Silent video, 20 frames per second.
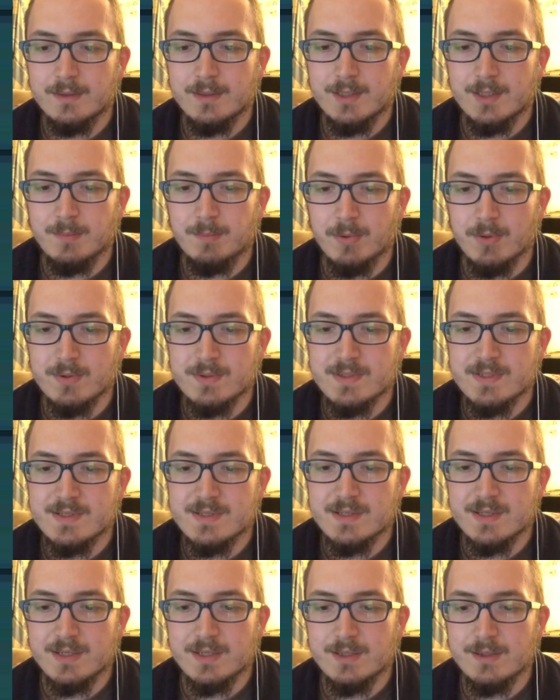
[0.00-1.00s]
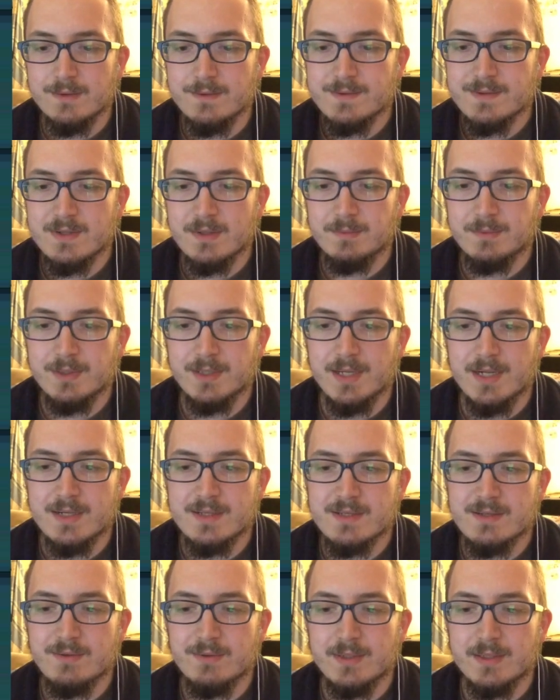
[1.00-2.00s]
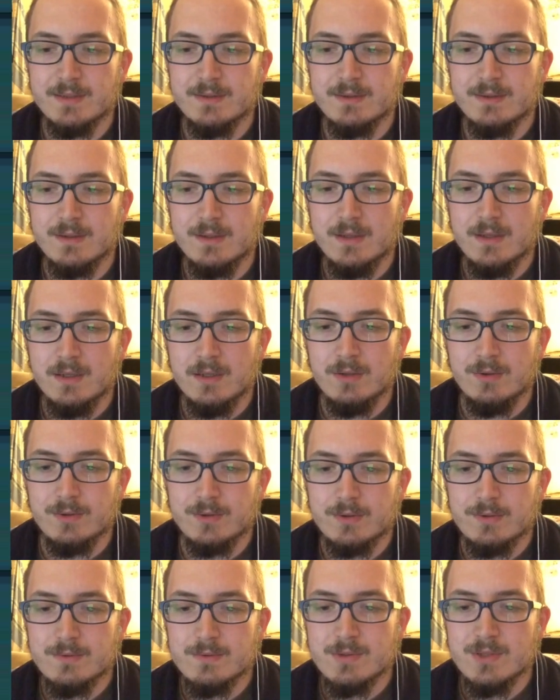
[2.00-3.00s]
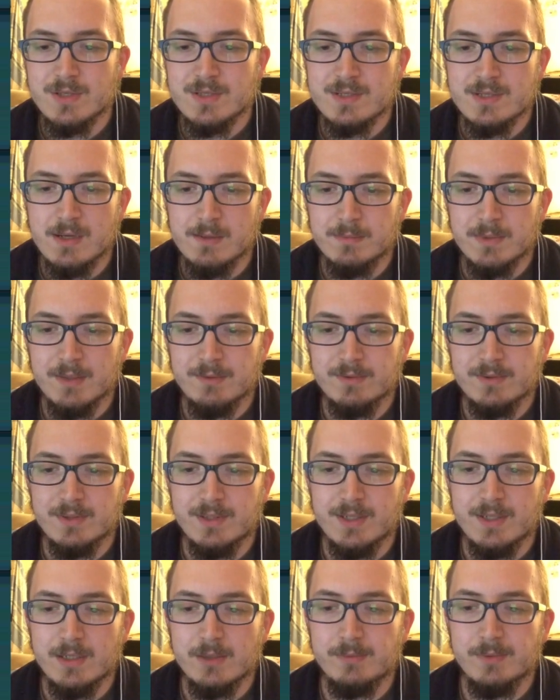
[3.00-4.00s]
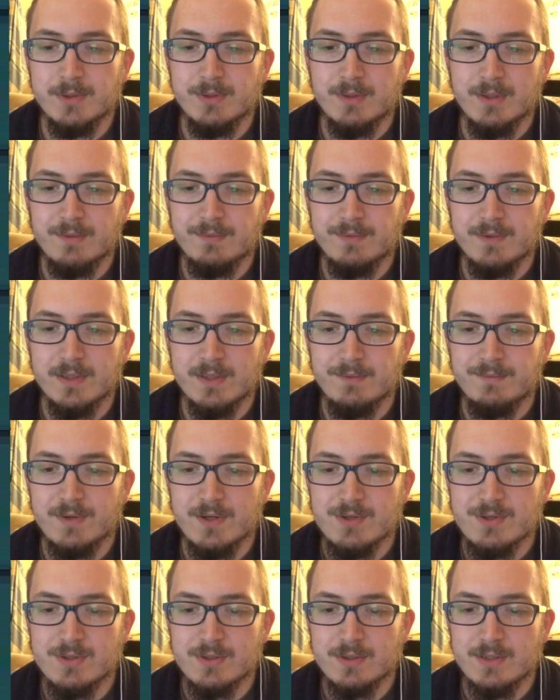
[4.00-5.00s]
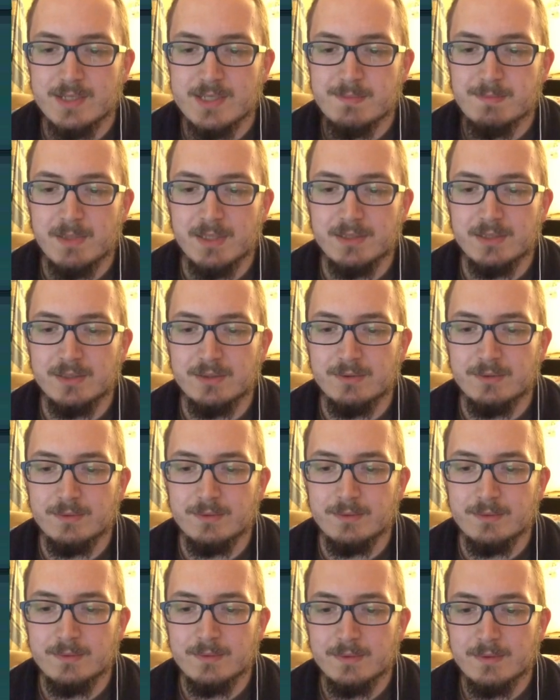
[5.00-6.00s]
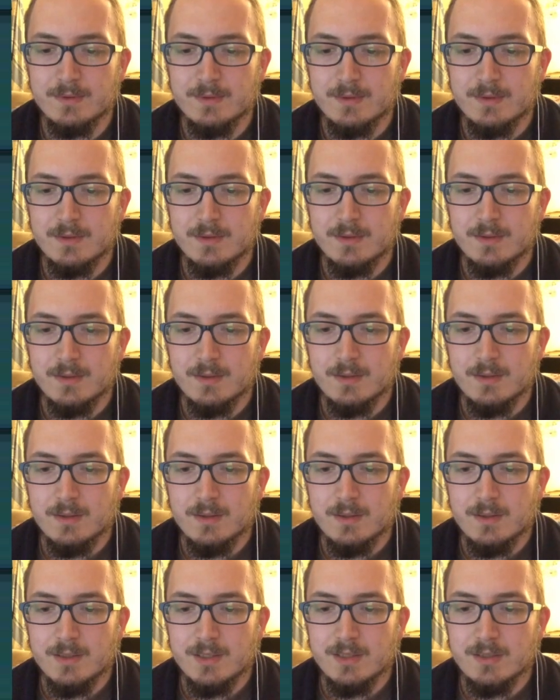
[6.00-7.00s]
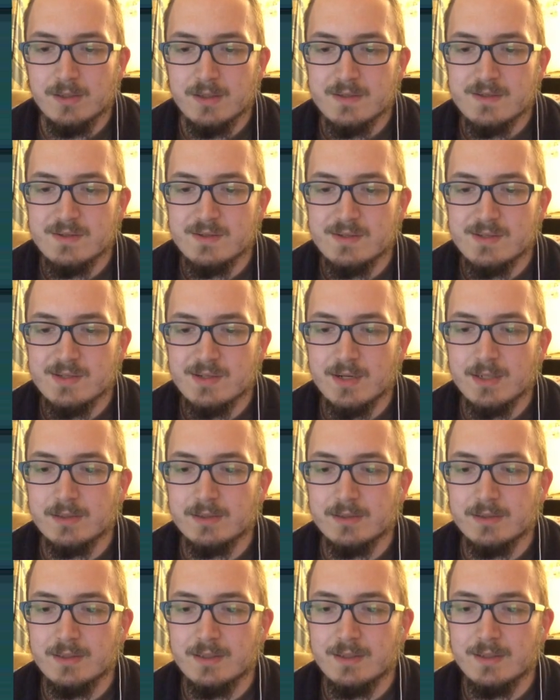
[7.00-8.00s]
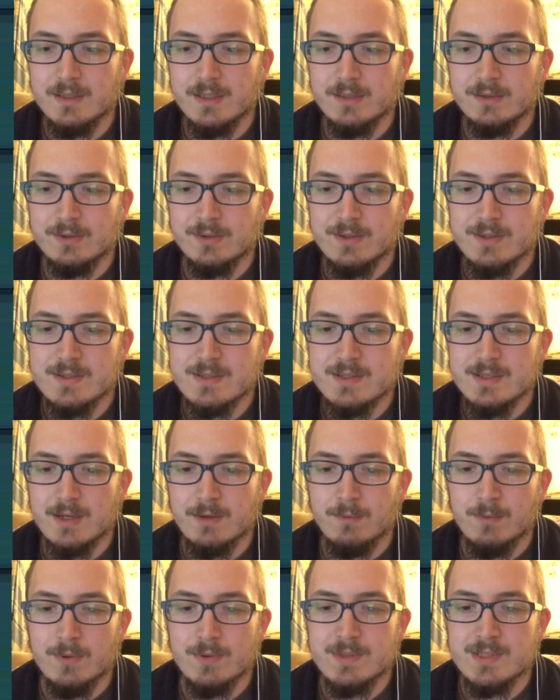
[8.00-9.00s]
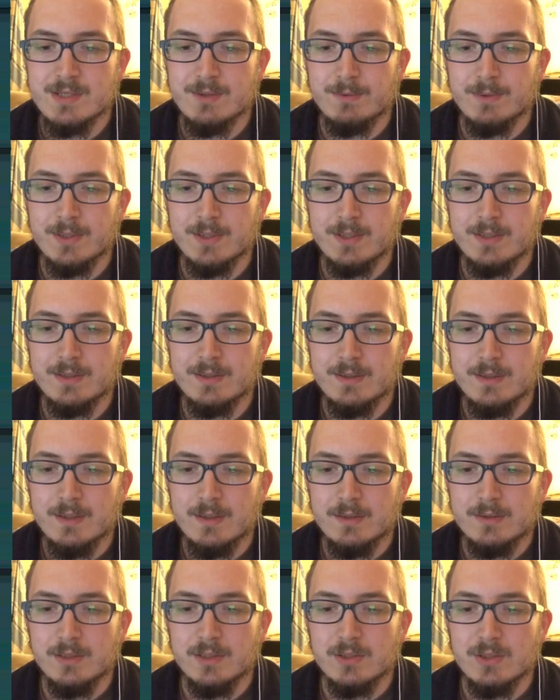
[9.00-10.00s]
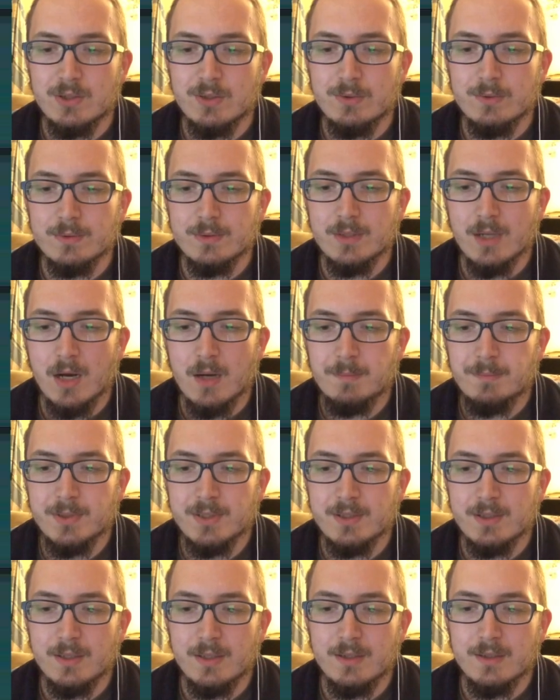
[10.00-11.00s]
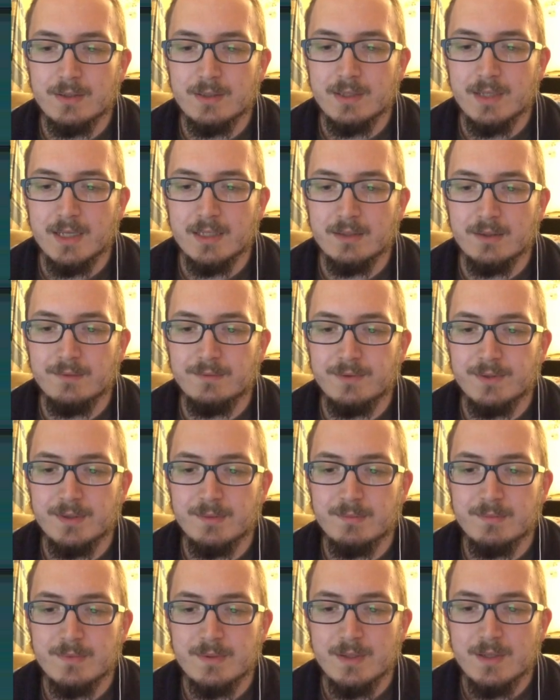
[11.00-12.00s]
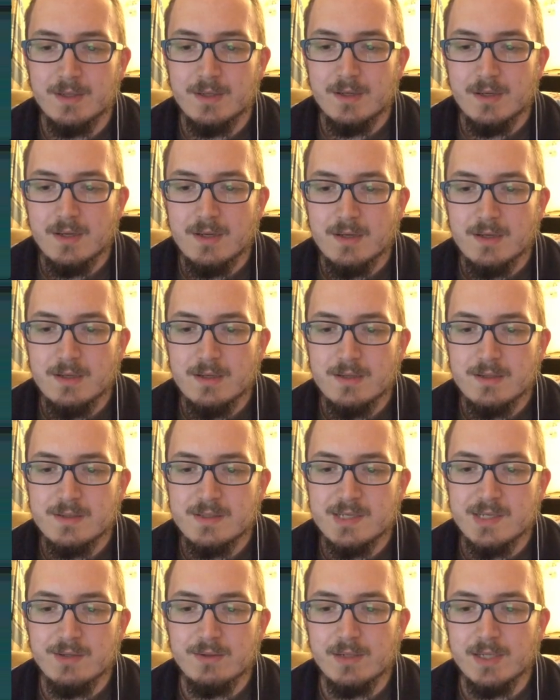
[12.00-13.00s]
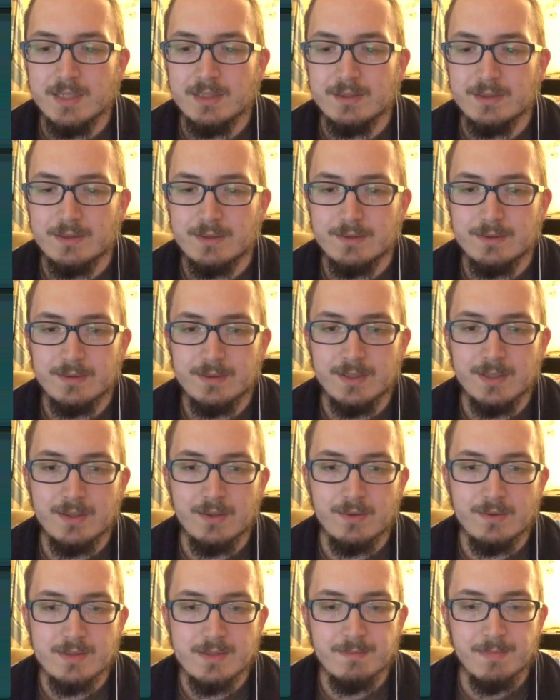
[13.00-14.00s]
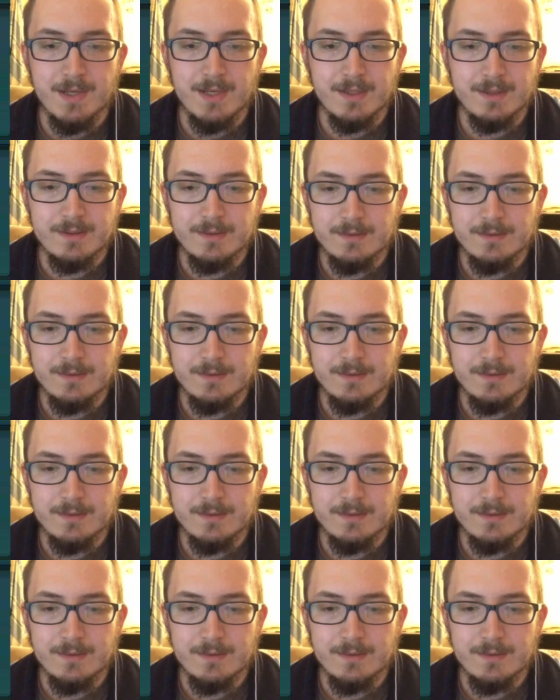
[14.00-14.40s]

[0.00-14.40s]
He pauses, thinking of something else to add. Look, just come down to the yard when you are feeling fresher, there's plenty to do. He nods distractedly and turns and walks away, the drone hopping along ahead of him. See you later, he calls back.